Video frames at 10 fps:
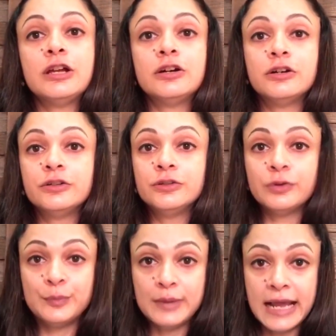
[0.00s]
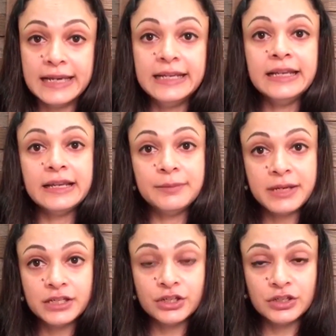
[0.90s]
in planning and
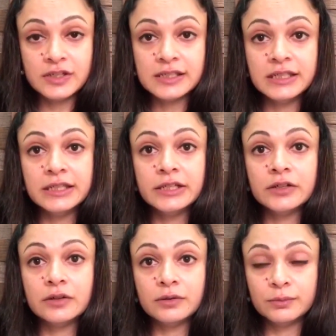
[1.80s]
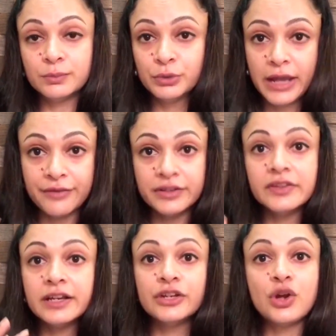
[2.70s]
meticulously put
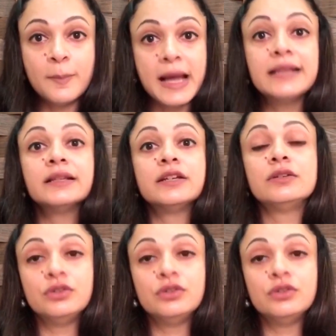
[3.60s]
everything in your bag that,